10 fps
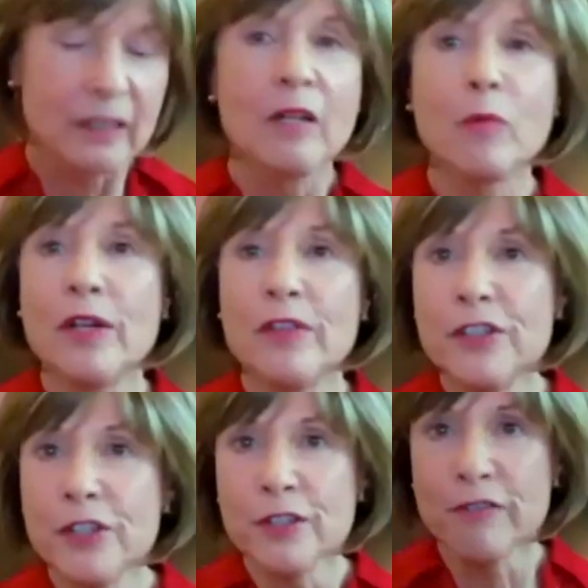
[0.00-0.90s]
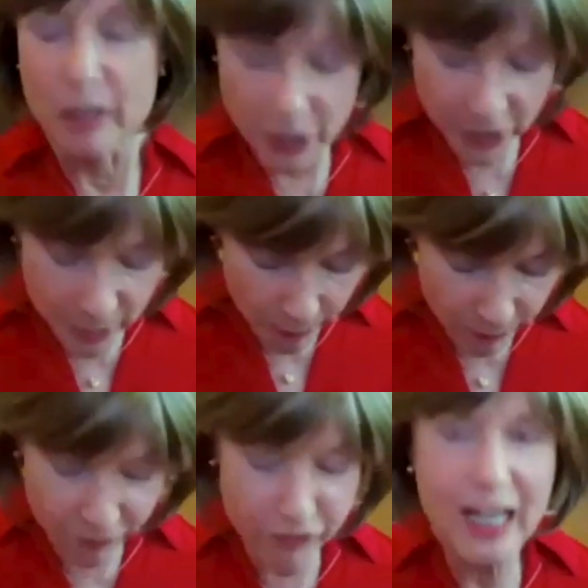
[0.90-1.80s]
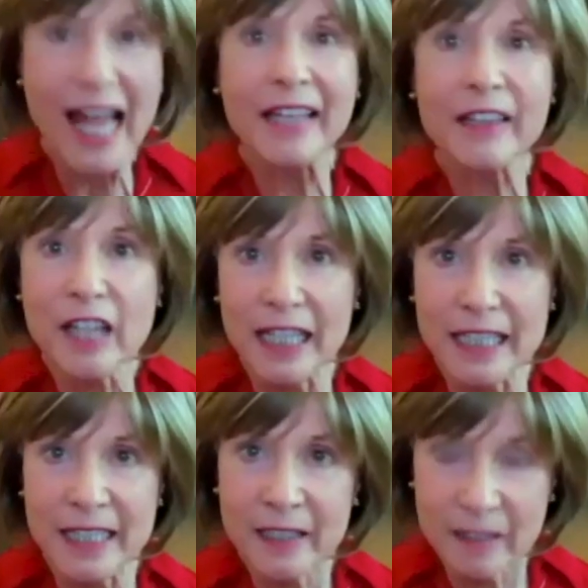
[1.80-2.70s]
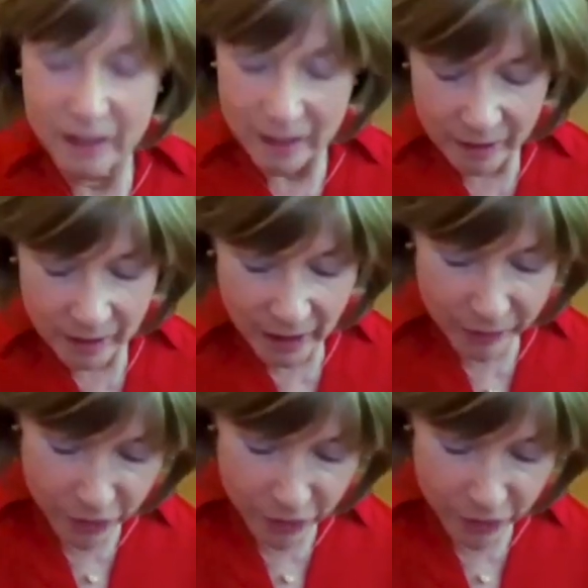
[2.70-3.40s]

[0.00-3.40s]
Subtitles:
Well, this is a very simple flatlining of the